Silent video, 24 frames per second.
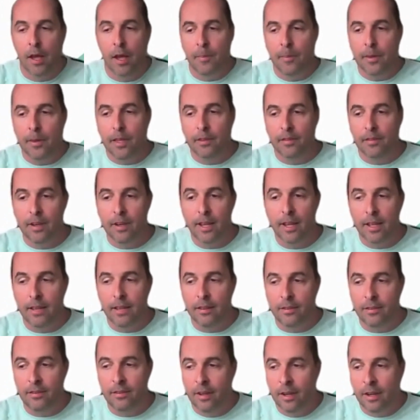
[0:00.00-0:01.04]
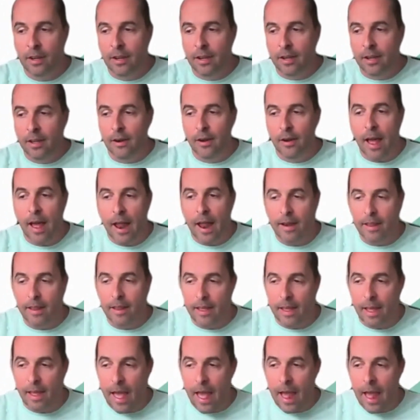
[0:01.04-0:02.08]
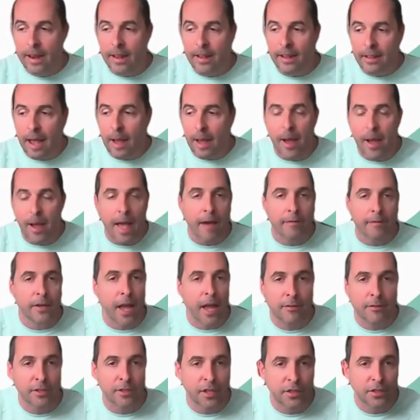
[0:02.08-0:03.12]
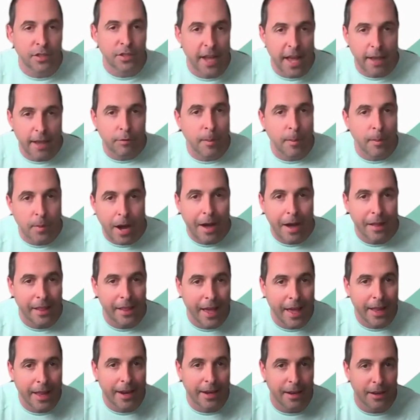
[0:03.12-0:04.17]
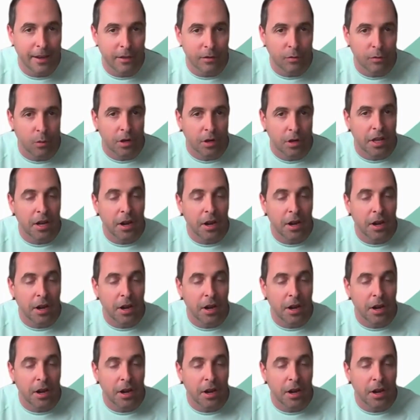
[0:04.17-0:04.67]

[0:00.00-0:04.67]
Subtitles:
Because it is, anytime I have a conversation, I ask people how they got into this work.